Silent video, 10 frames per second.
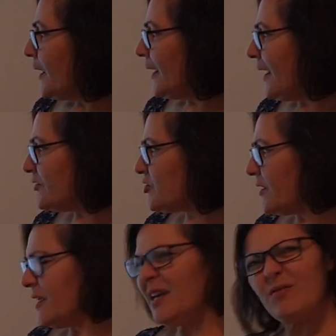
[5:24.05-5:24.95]
And
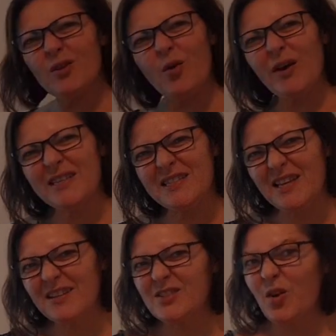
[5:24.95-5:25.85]
actually, even though I
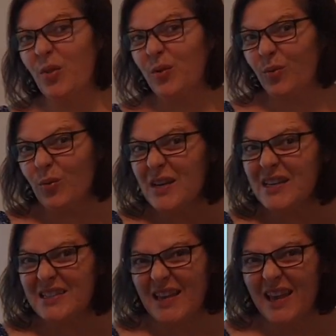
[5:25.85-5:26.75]
said it's got three
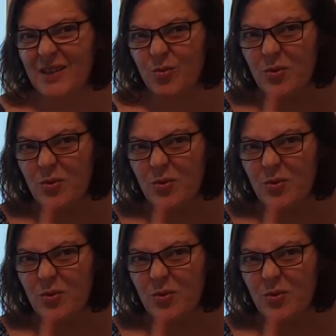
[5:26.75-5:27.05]
sounds,